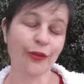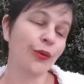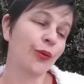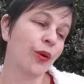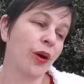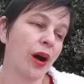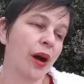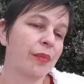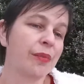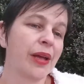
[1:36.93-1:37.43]
Oh,
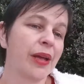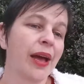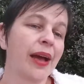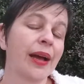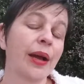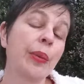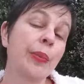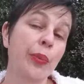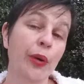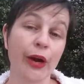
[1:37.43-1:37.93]
I'm
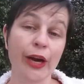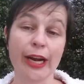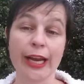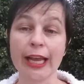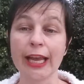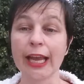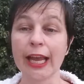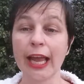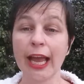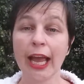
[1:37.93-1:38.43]
young and
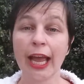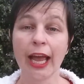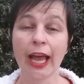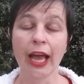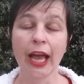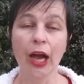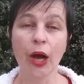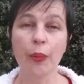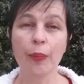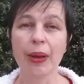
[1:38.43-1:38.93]
pretty.
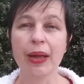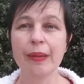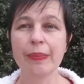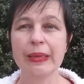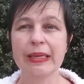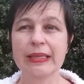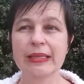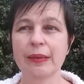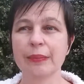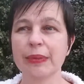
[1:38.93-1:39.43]

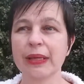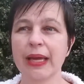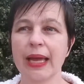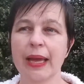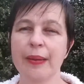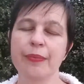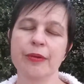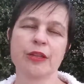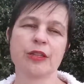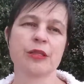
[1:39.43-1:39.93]
Maybe something
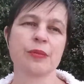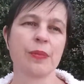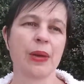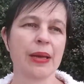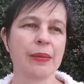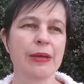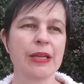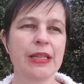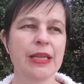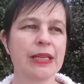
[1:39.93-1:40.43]
happens.
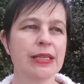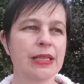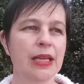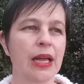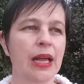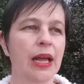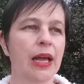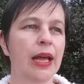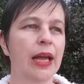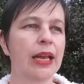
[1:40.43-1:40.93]
Maybe there's
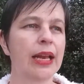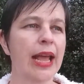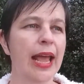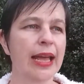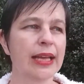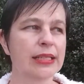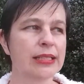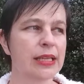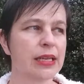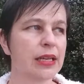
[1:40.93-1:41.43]
an
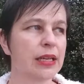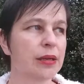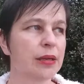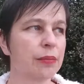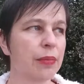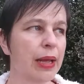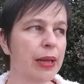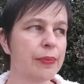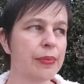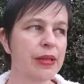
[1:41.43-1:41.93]
accident.
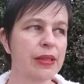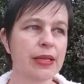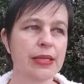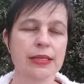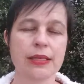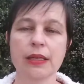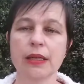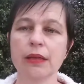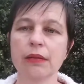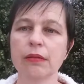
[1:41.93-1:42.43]
Maybe there's
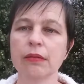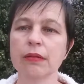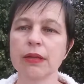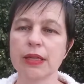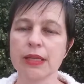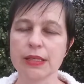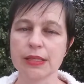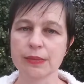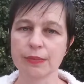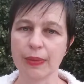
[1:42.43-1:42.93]
an
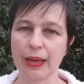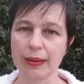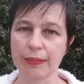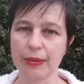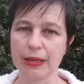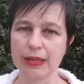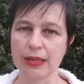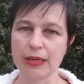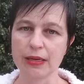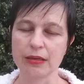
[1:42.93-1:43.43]
illness.
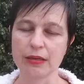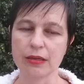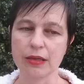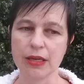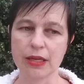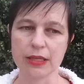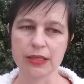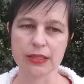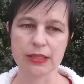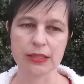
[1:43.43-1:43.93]
Maybe there
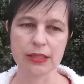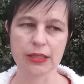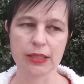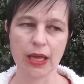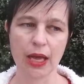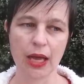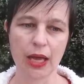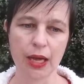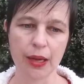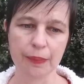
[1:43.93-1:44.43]
is
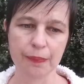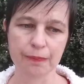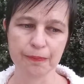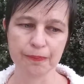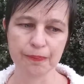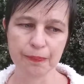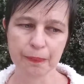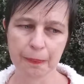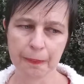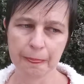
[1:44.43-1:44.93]

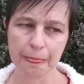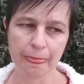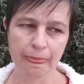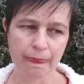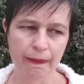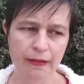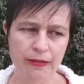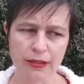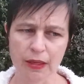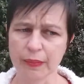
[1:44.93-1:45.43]

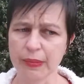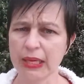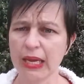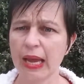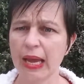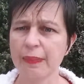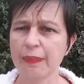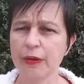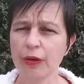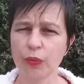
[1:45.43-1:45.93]
something
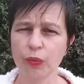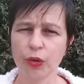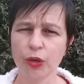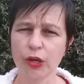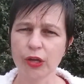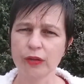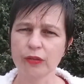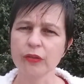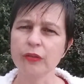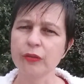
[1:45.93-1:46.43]
happen at
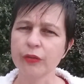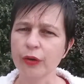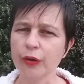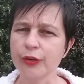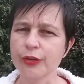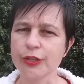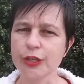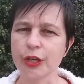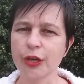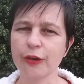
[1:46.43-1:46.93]
work that
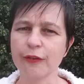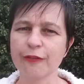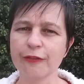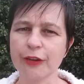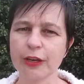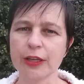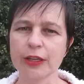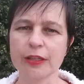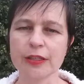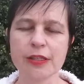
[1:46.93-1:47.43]
throws your
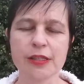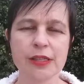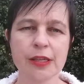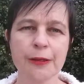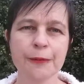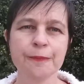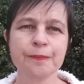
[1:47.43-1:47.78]
confidence.